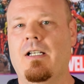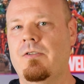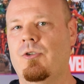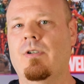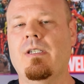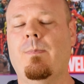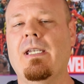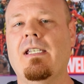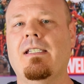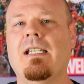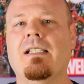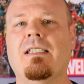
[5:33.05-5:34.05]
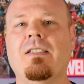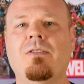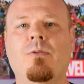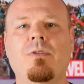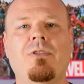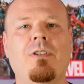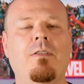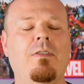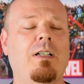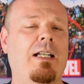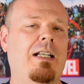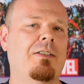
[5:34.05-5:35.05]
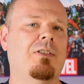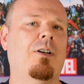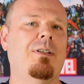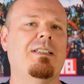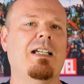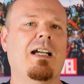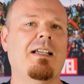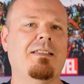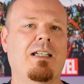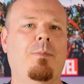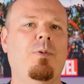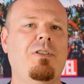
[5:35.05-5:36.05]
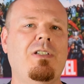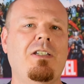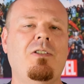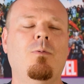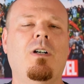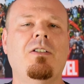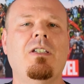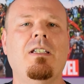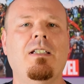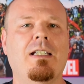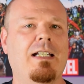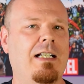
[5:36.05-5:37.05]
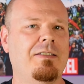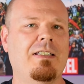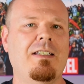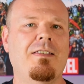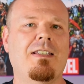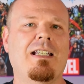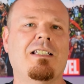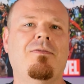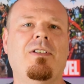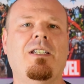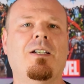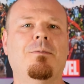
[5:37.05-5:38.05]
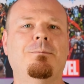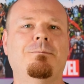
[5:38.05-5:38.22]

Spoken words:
Join the PinkyTech Discord server. And as always, guys, I appreciate you watching, and I'll see you in the next video.